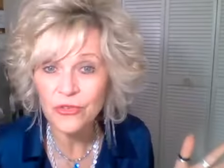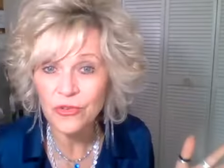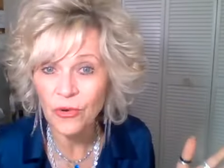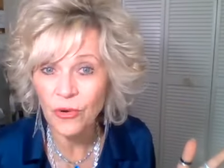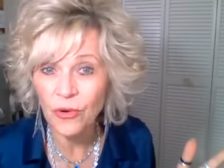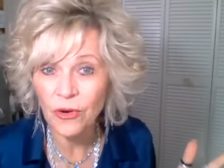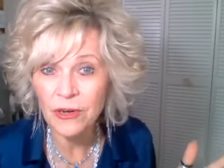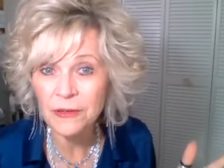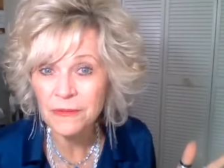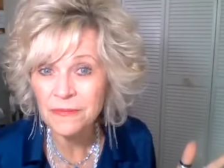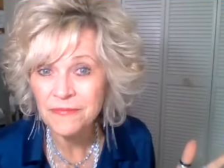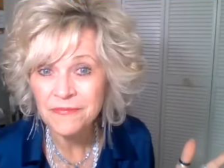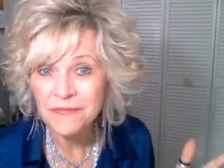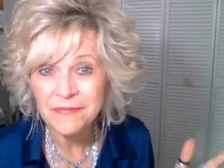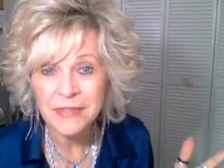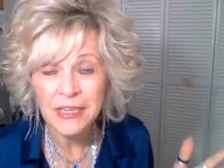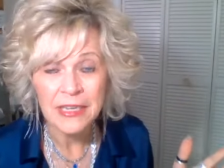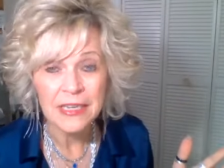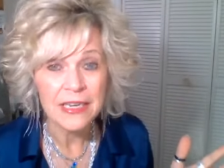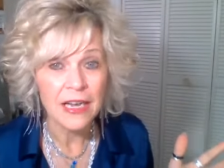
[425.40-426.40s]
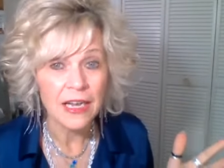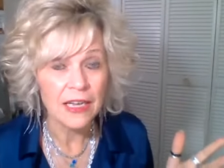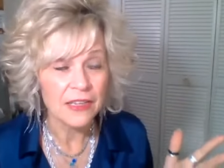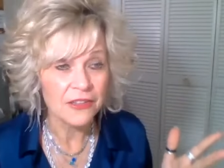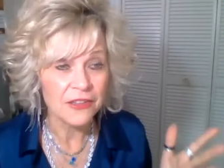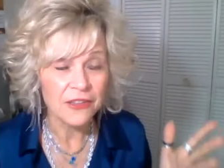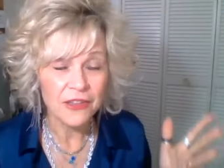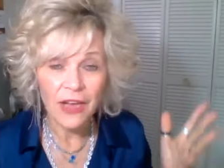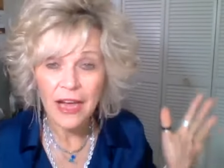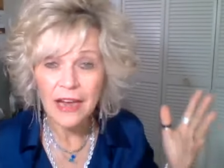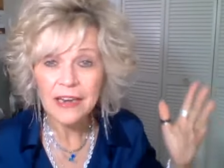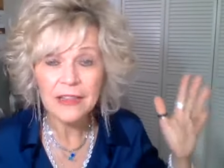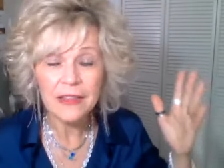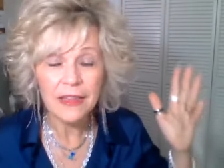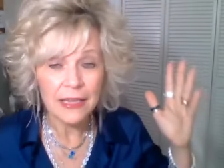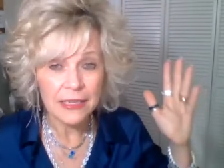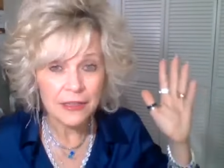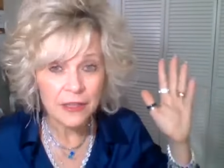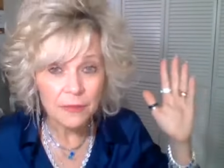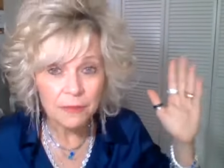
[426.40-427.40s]
store, a lot of
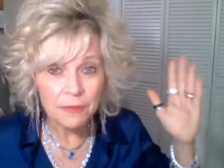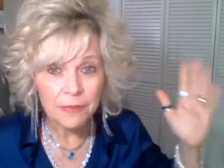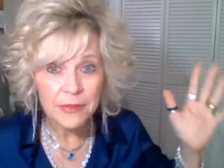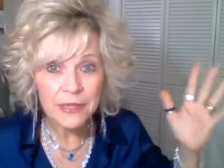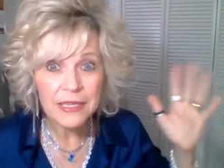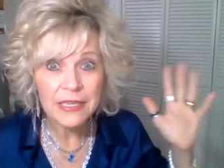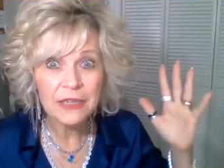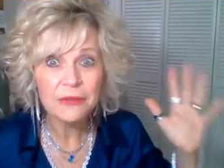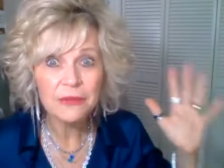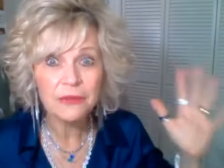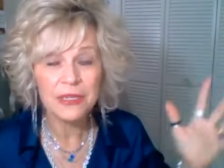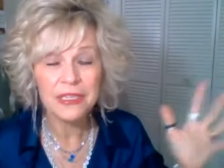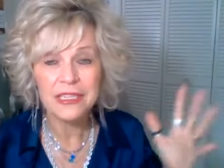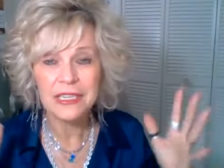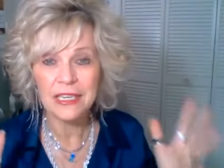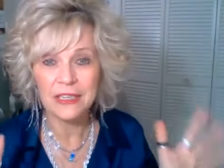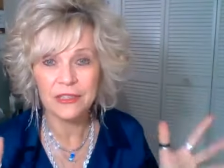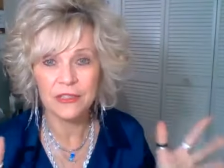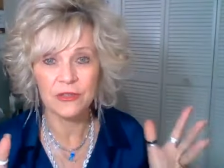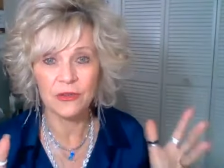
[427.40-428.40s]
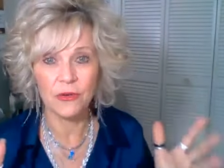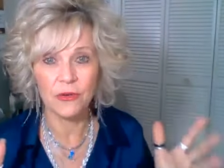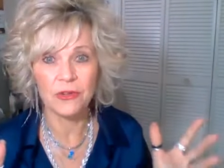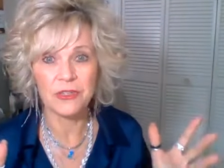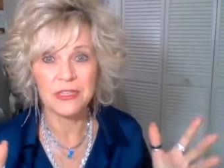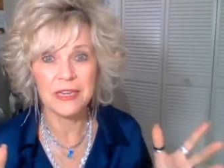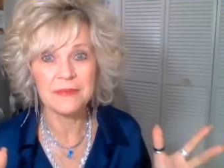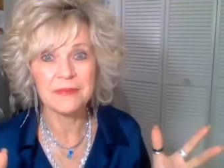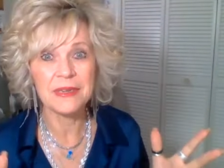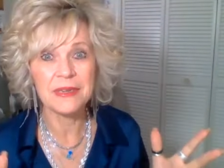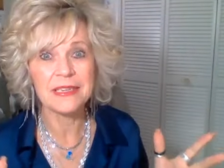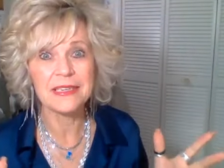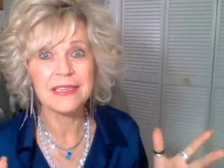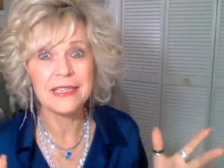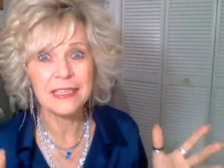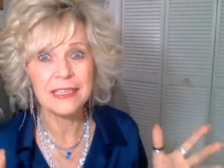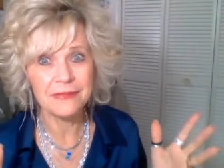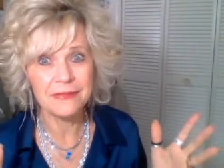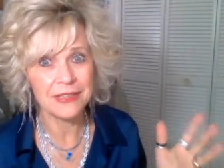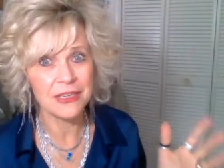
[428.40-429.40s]
like the big retail stores. I mean,
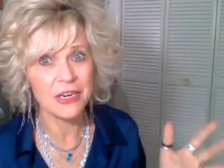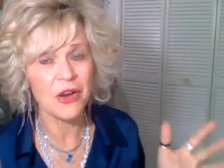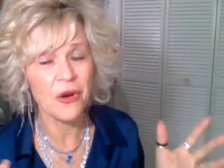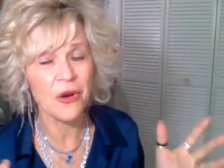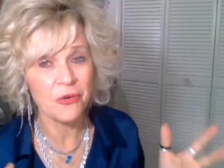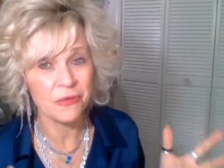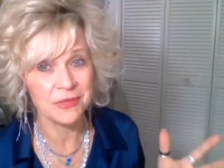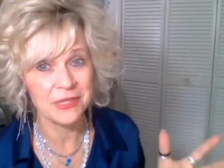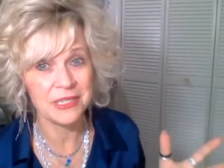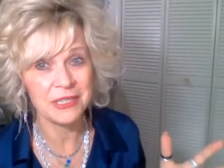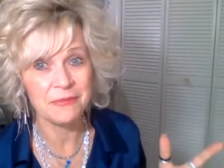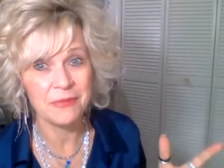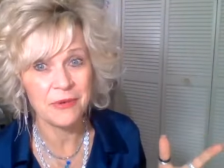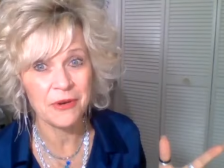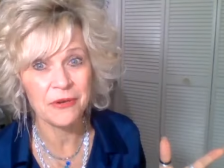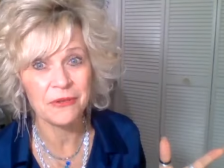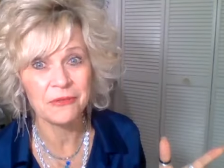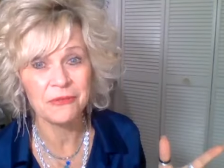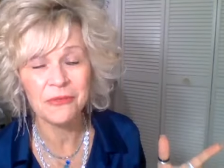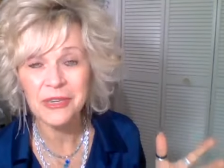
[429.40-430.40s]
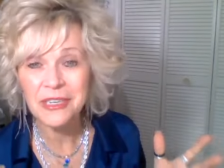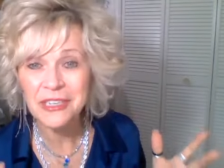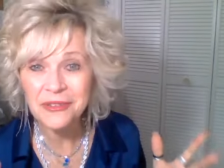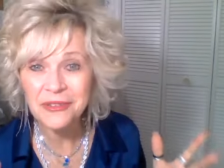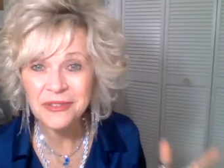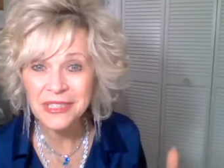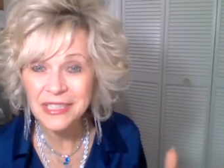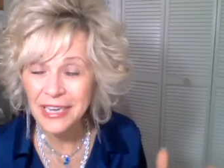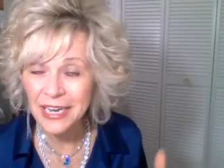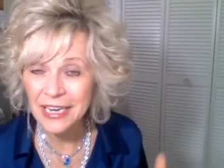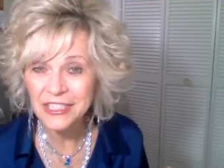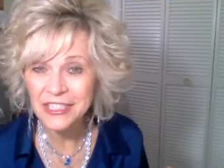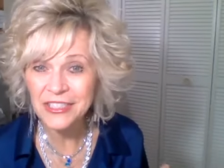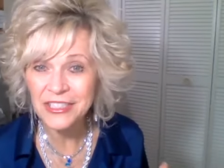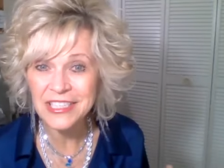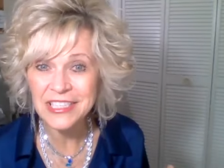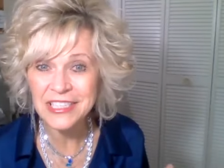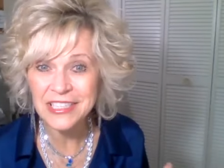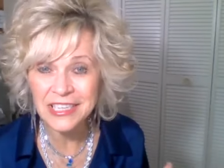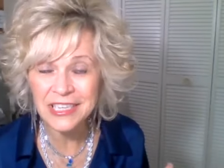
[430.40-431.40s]
even Home Depot, what do you
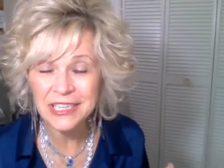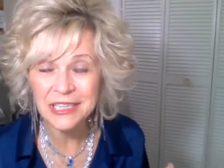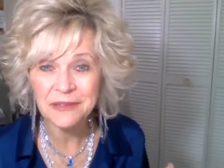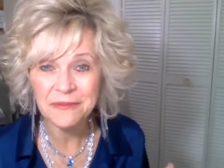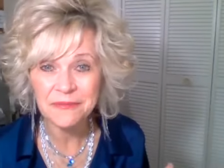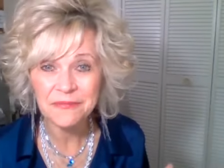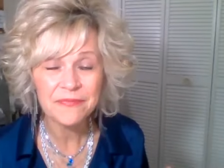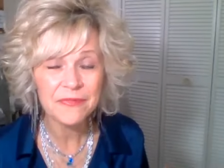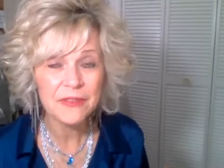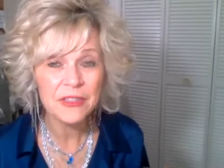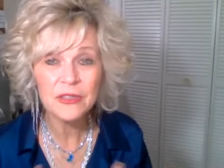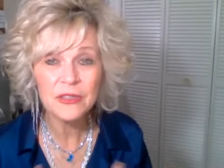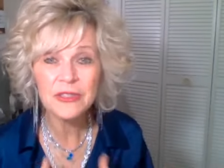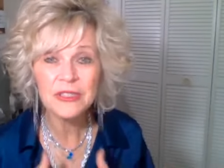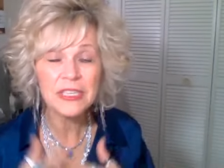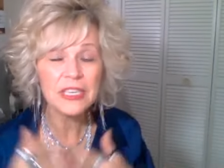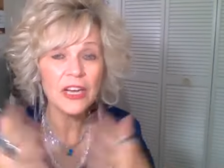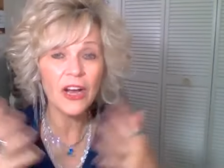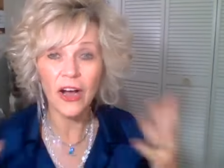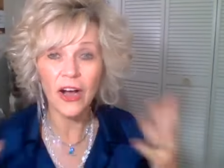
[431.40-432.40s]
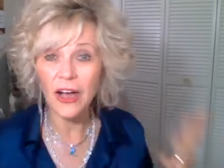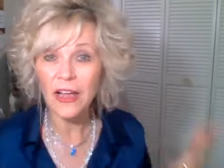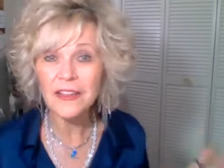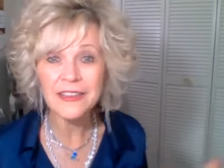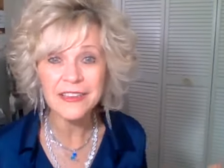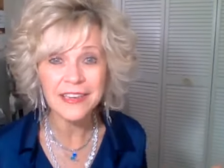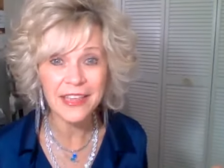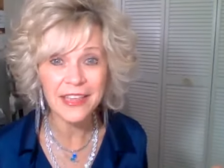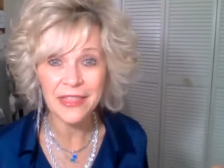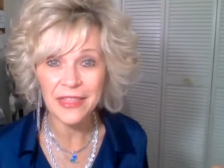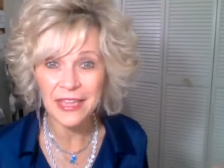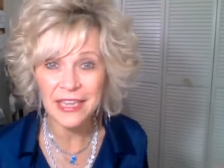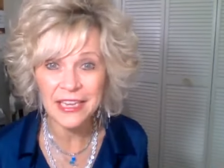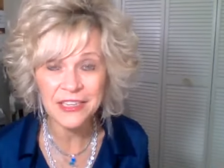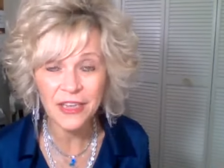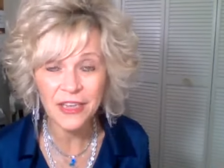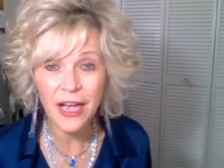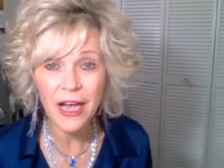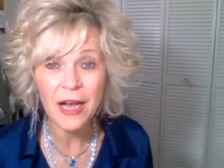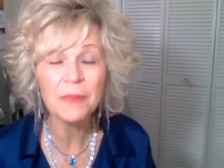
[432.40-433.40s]
actually see? You see holiday
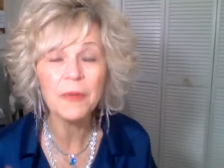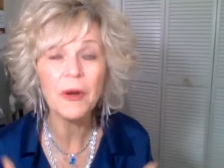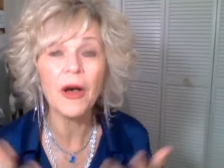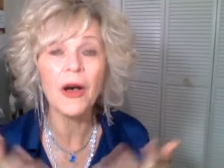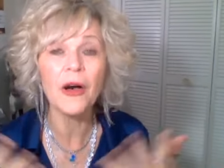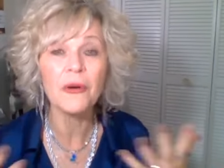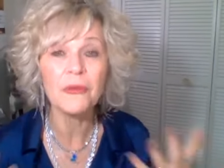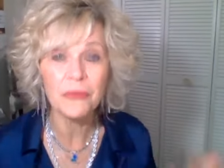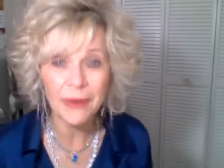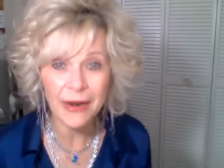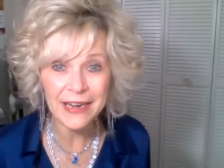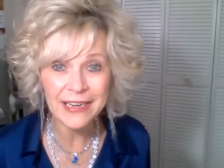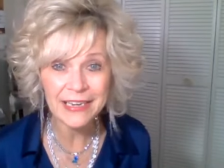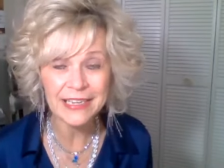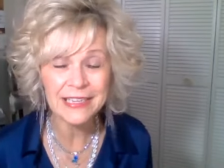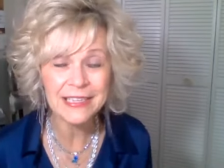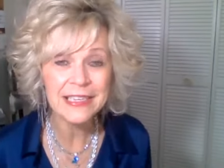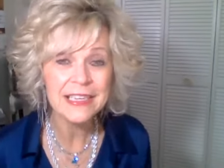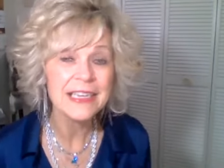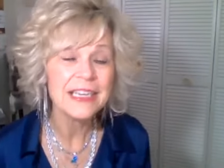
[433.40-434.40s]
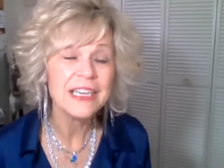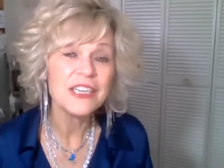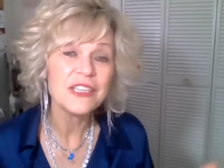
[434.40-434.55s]
things up already.